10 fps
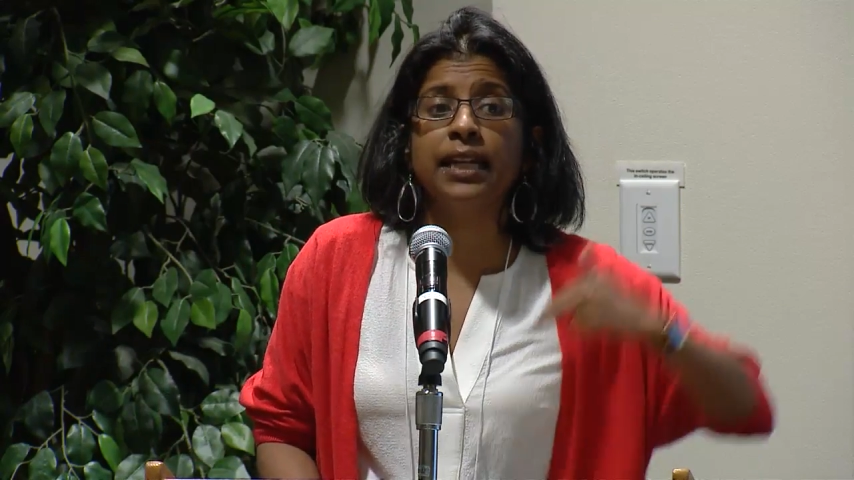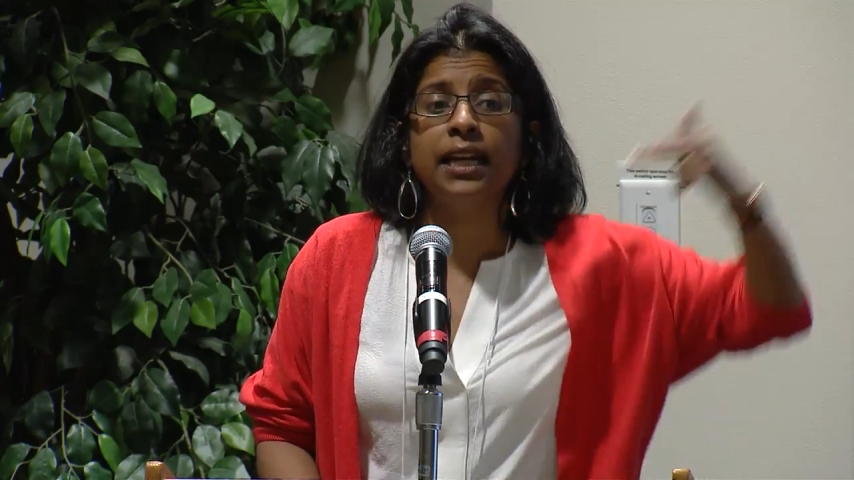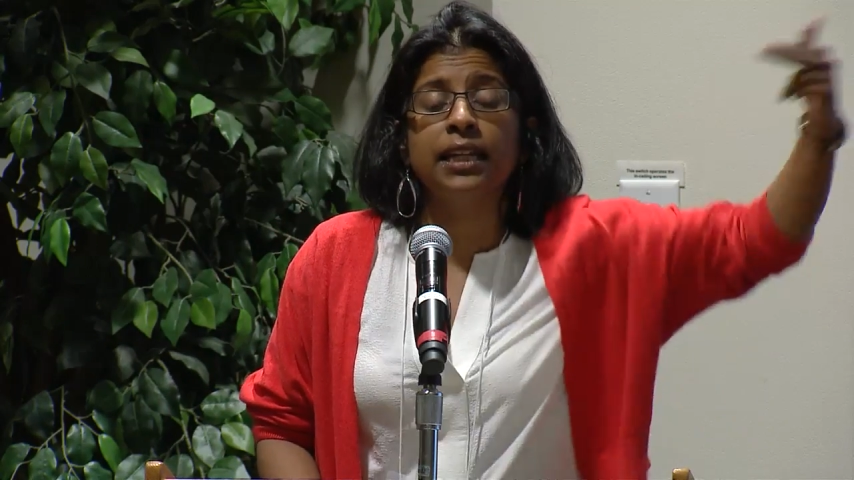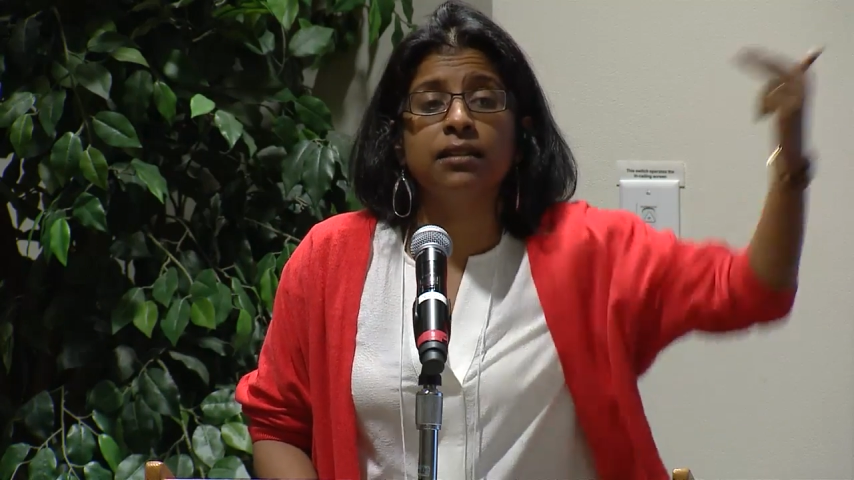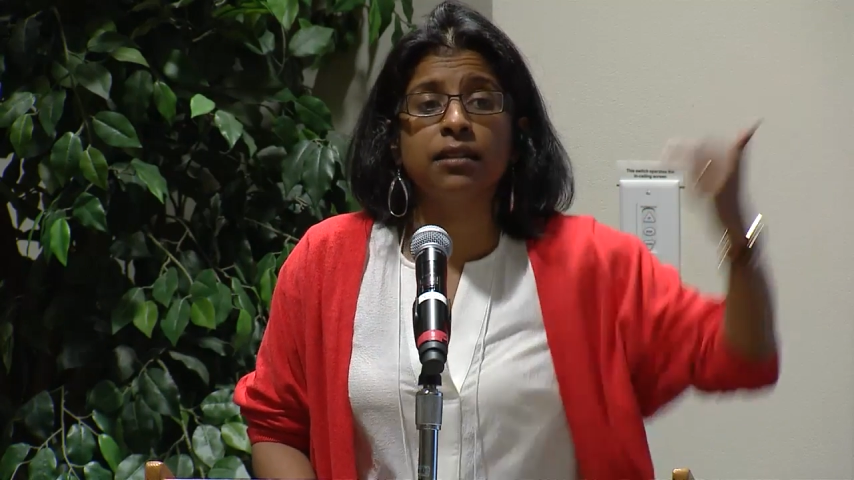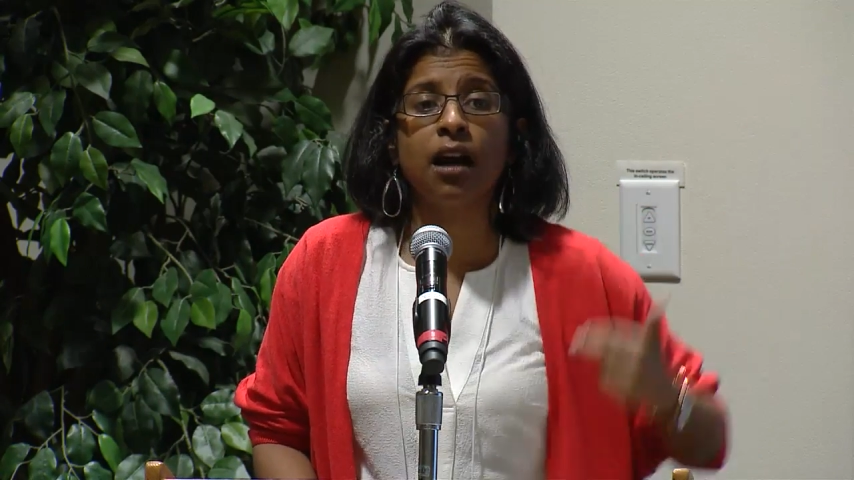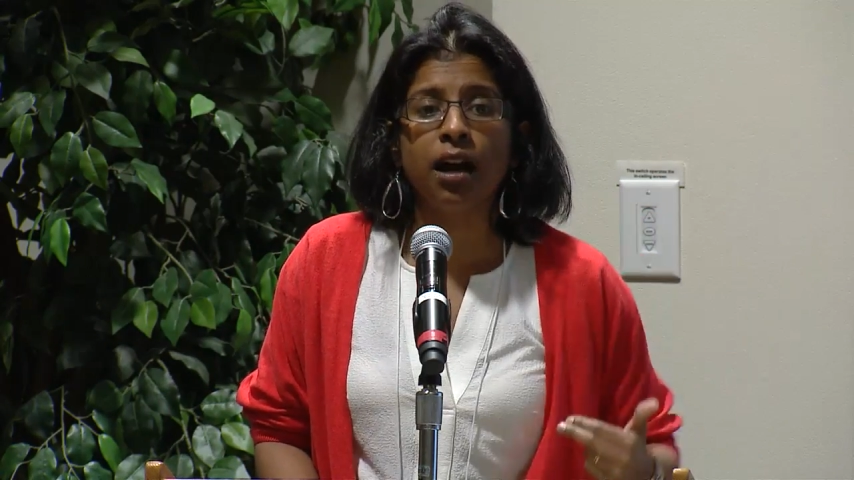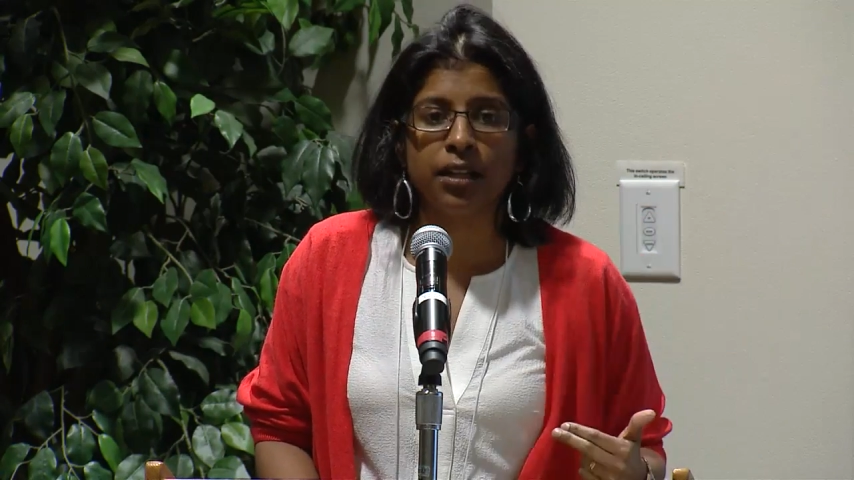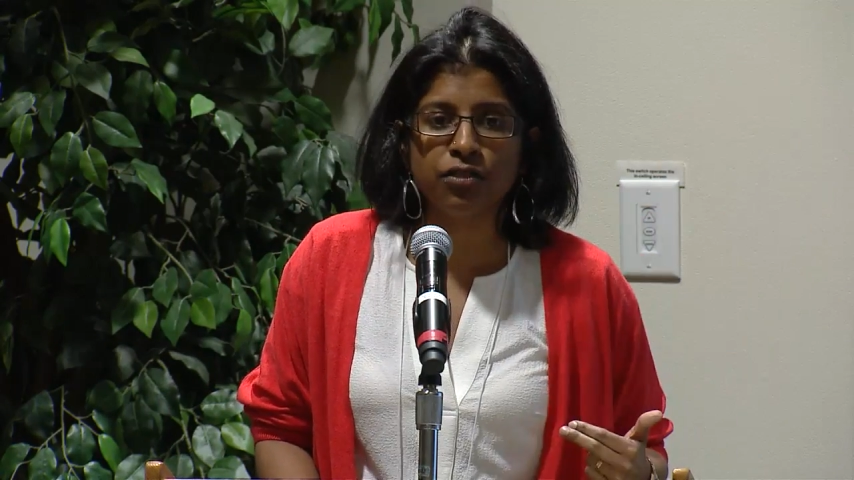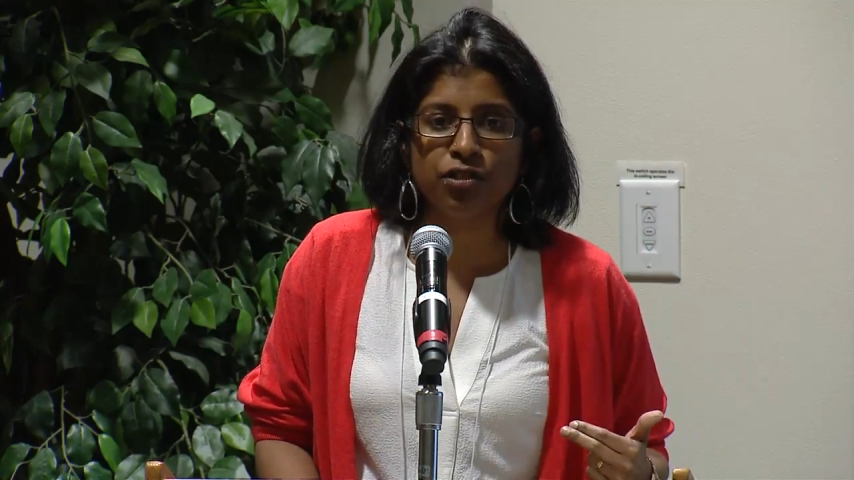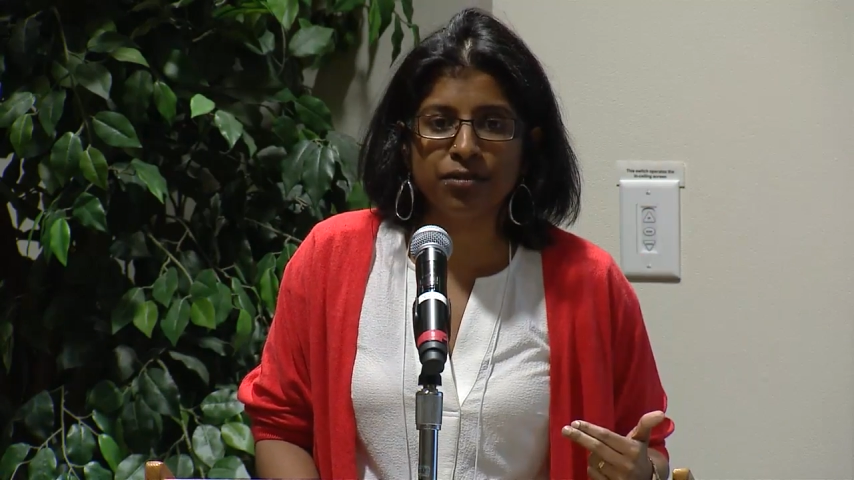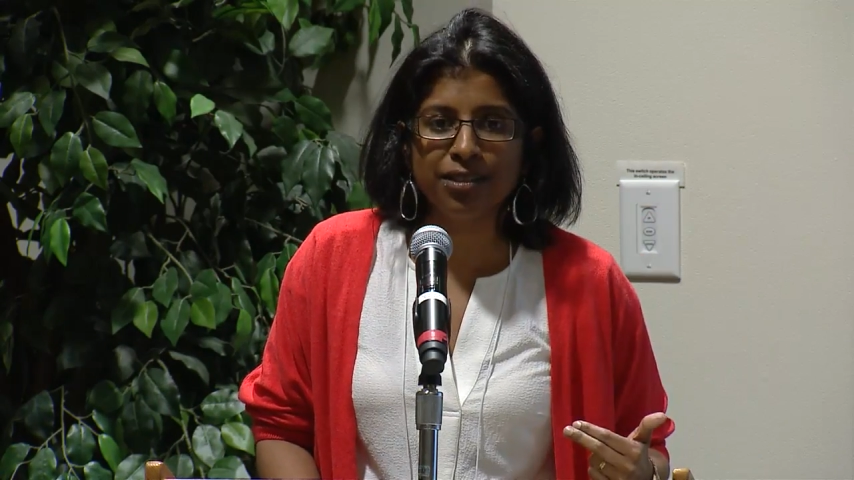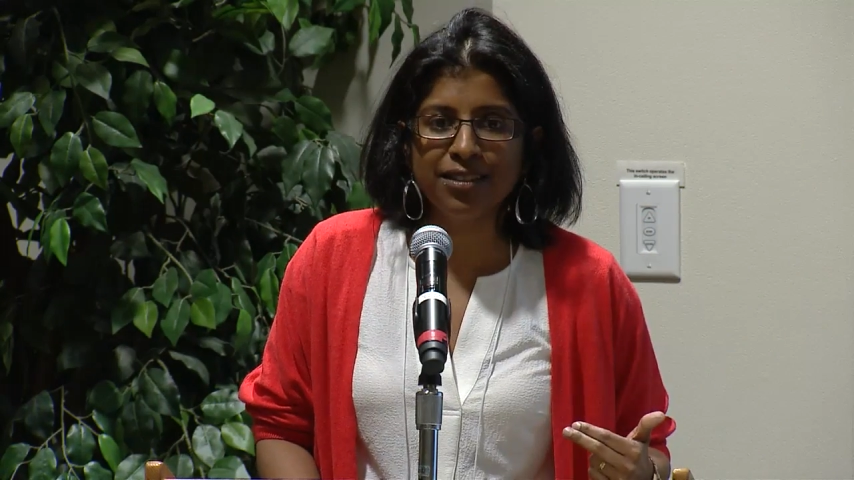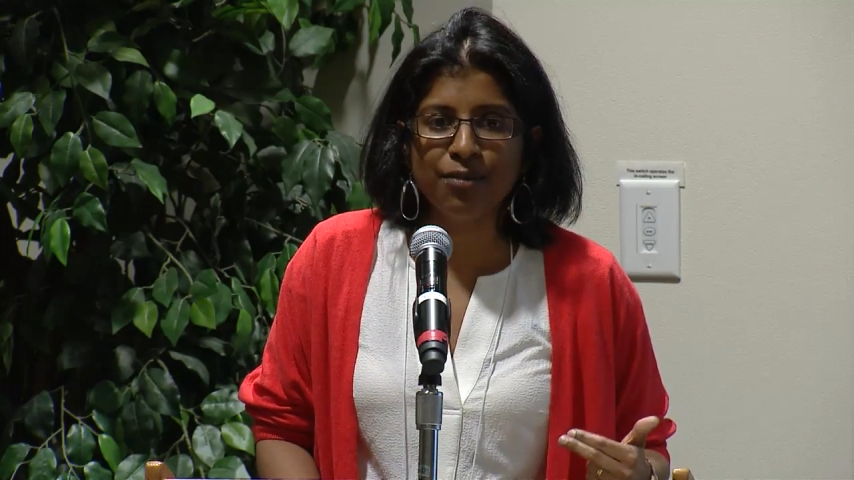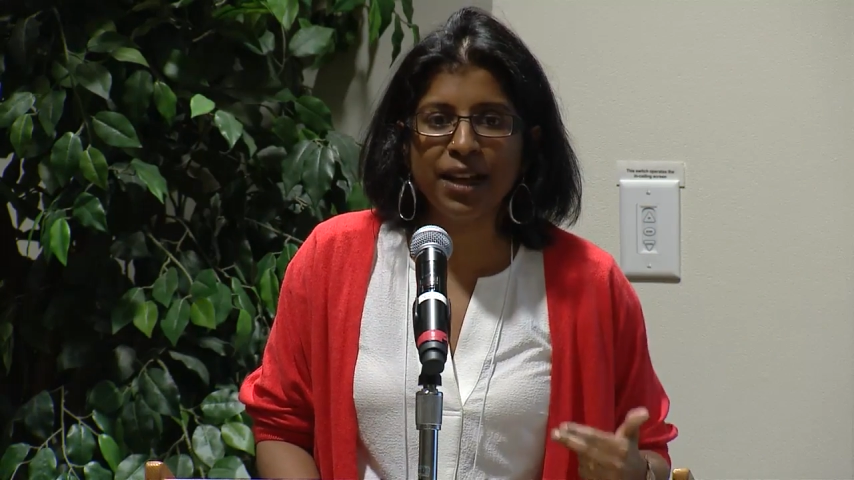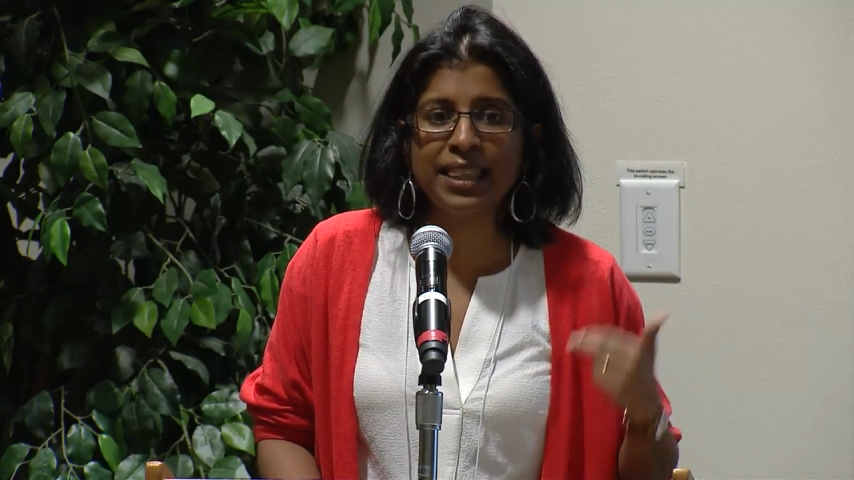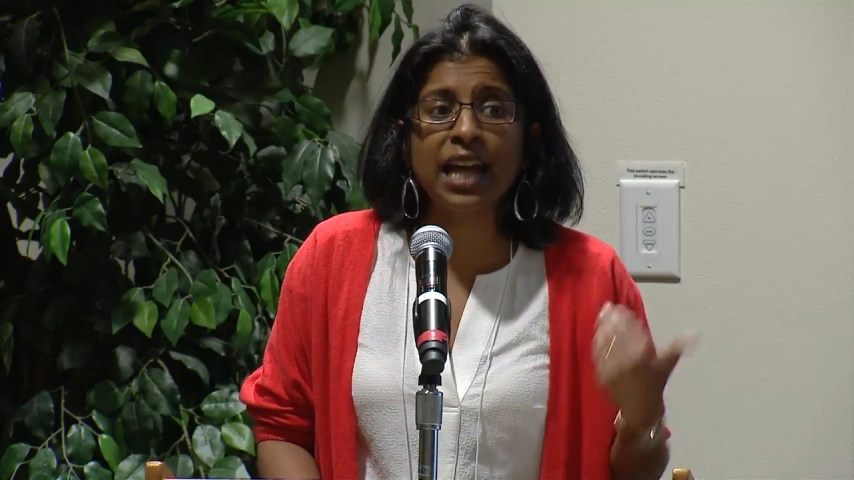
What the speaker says: getting into college, right?